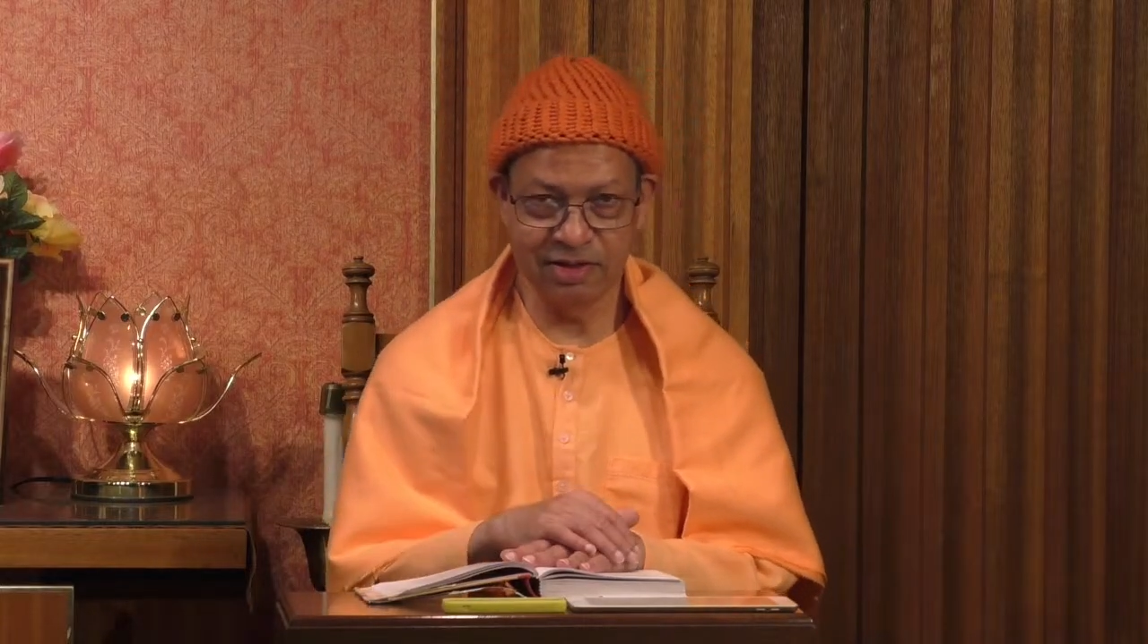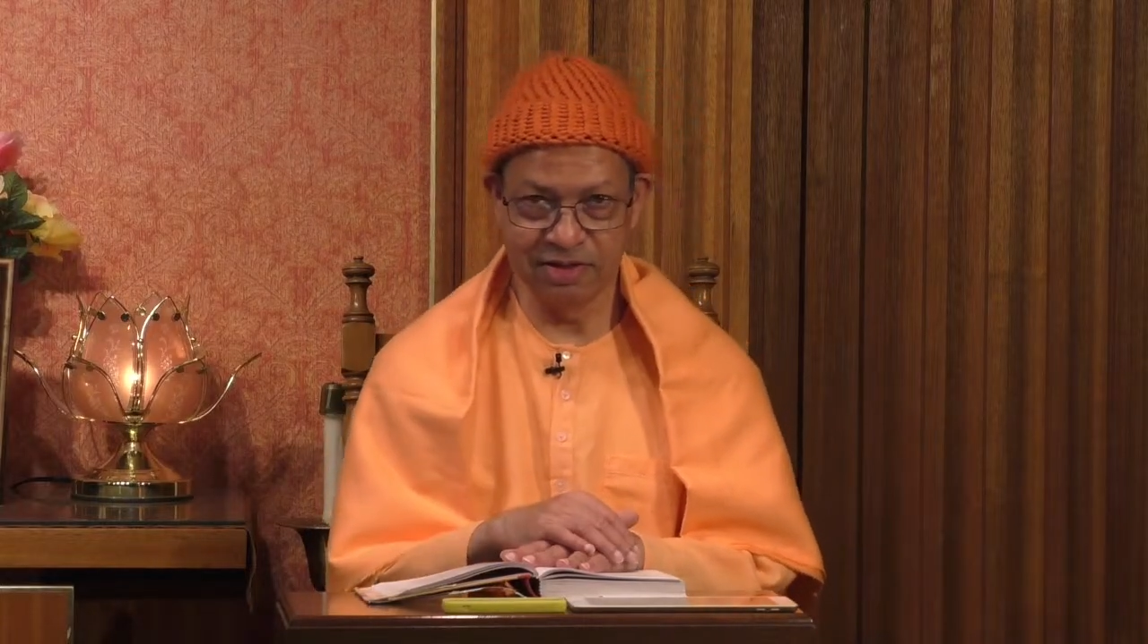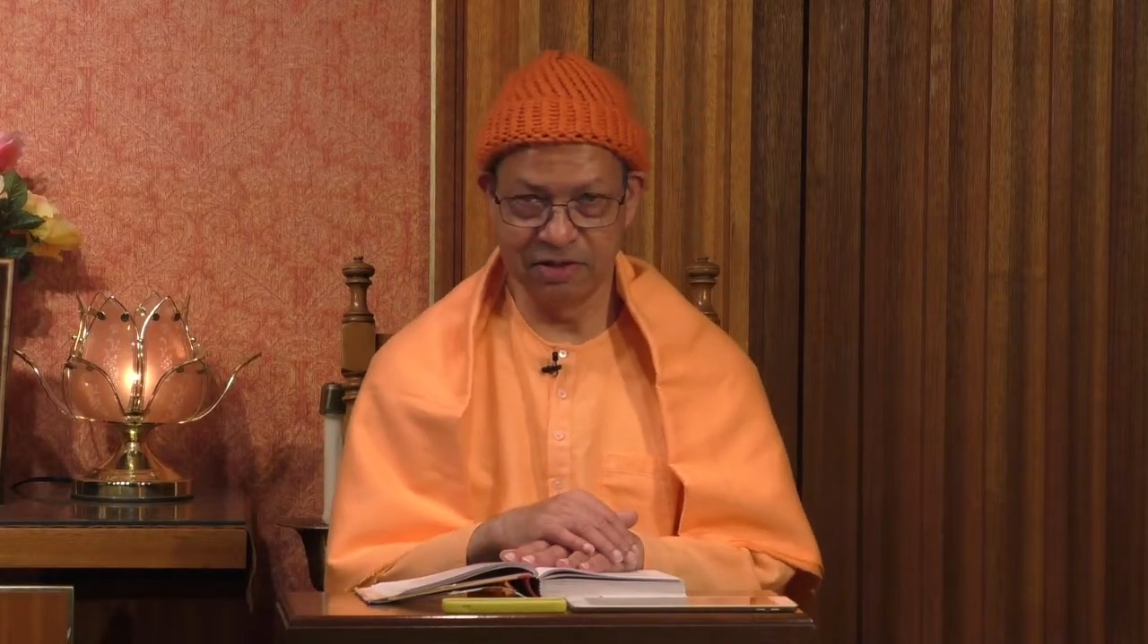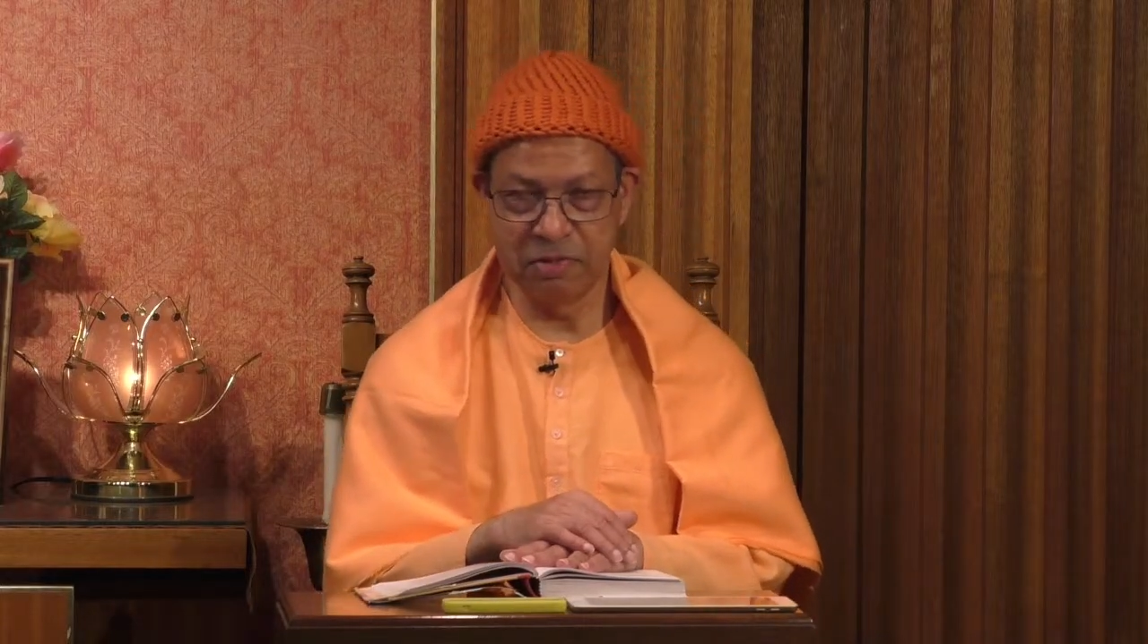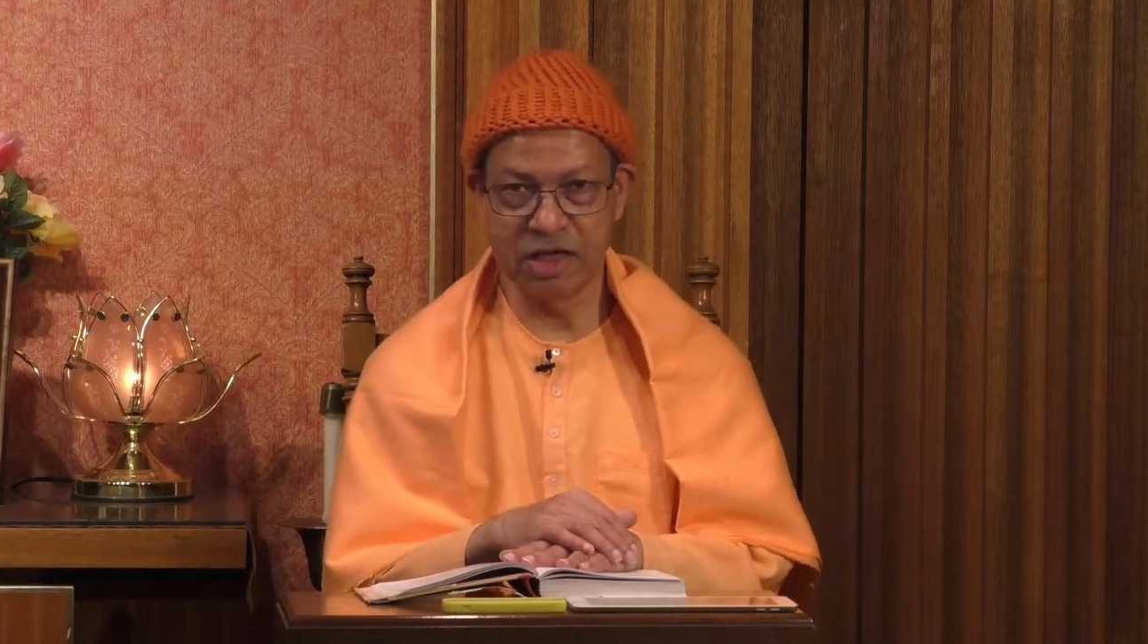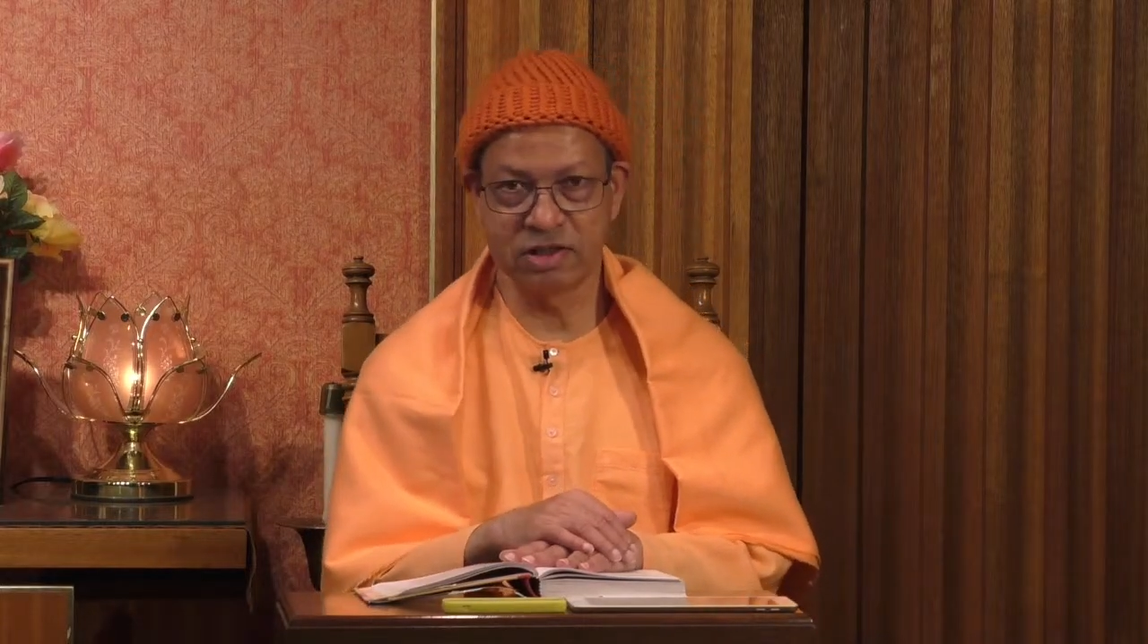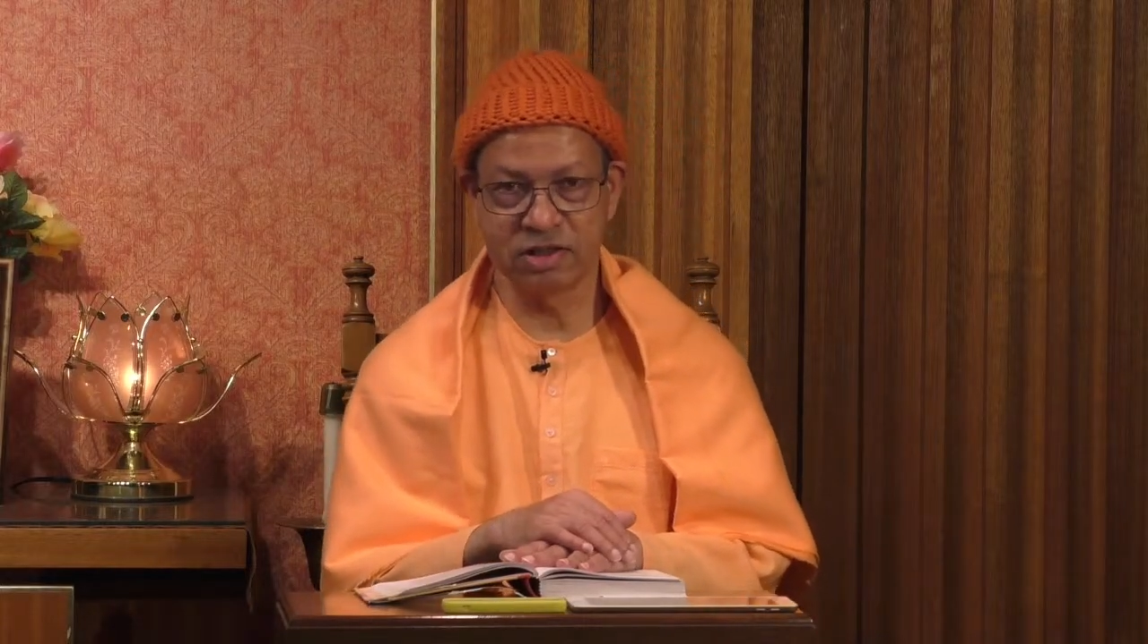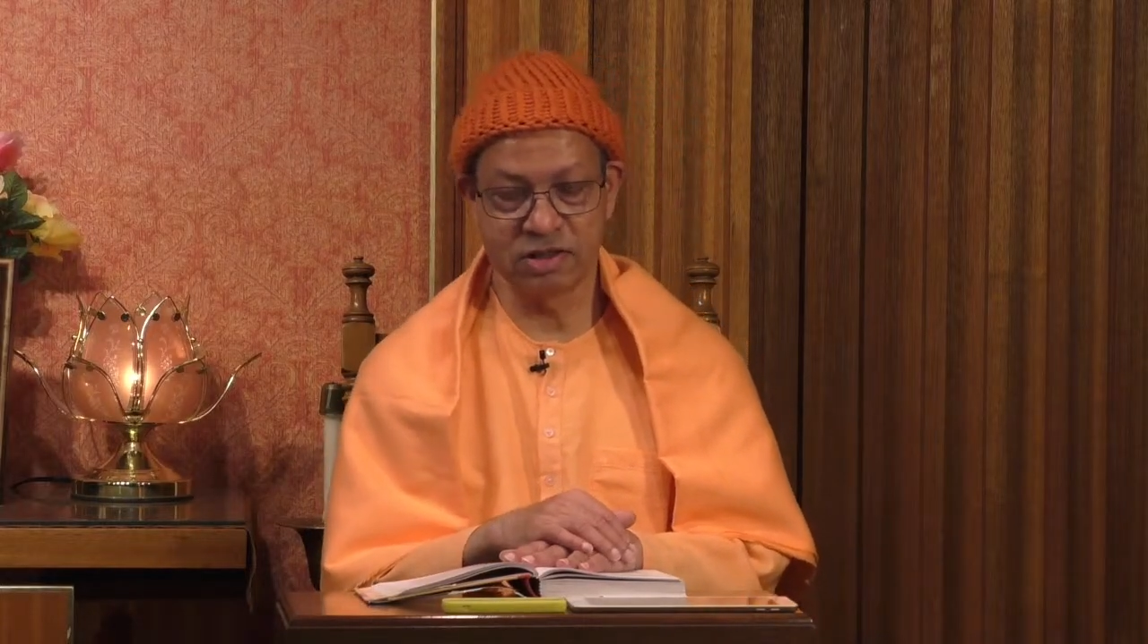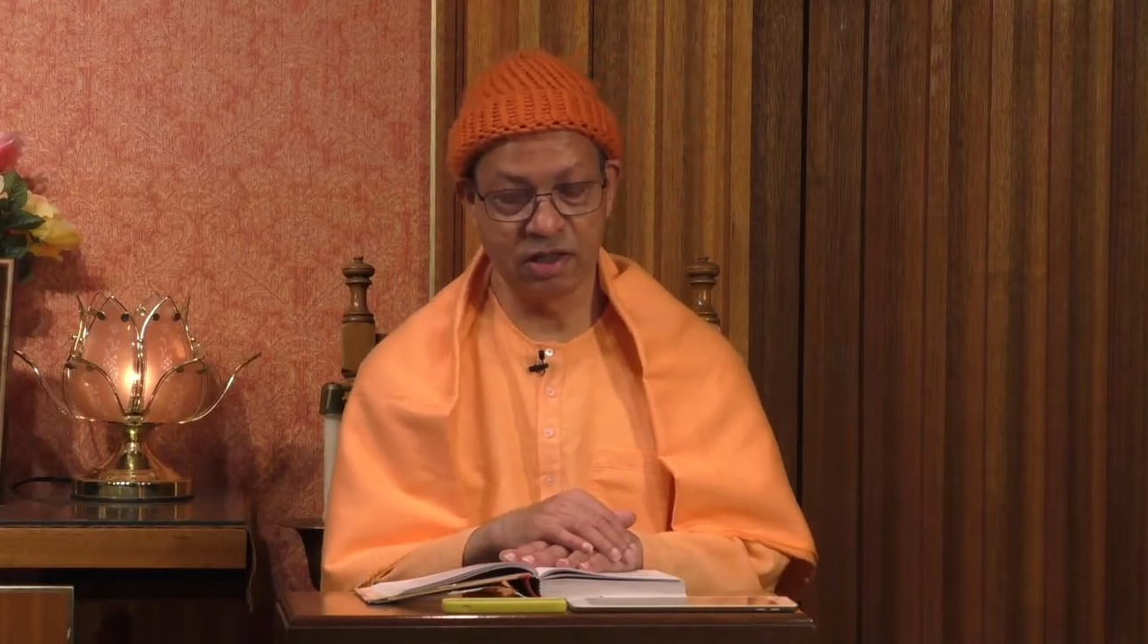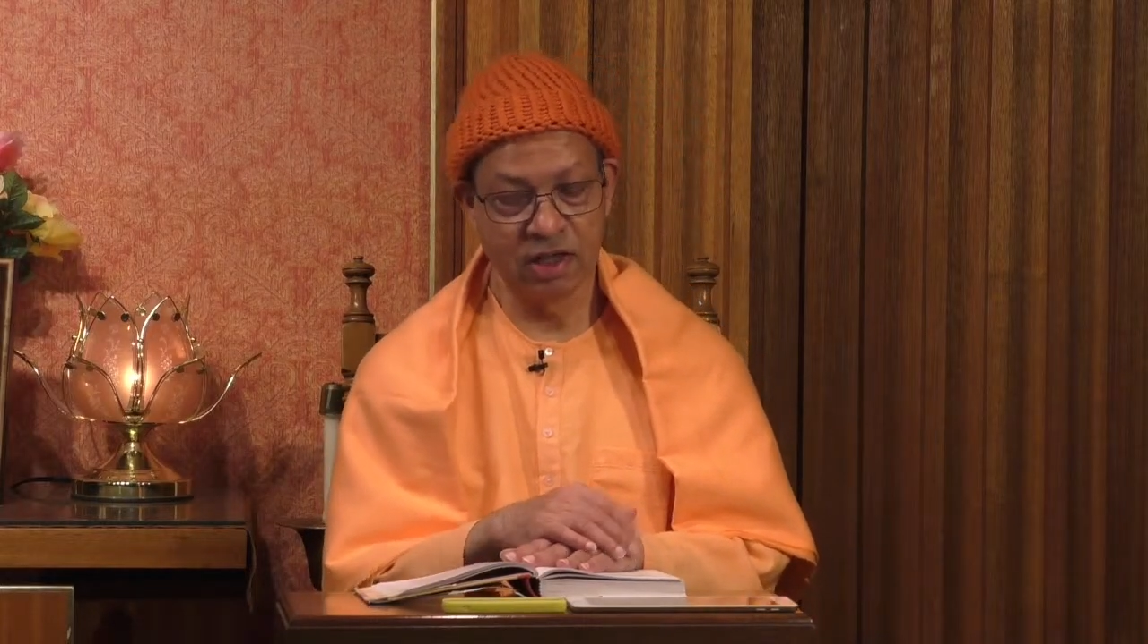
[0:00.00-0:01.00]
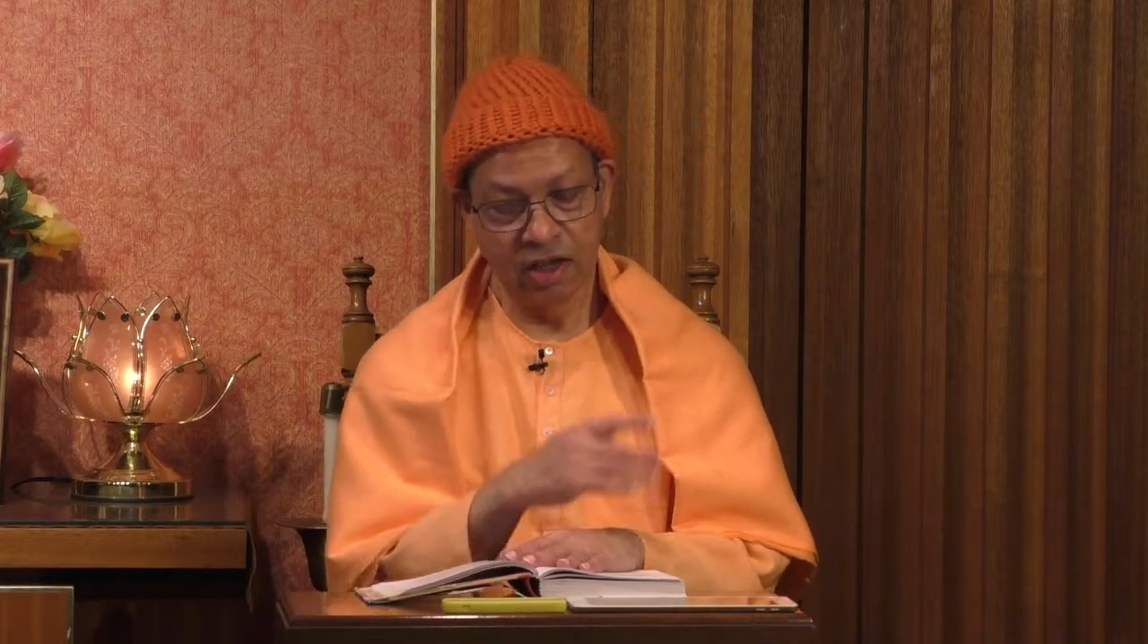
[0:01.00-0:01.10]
the master said,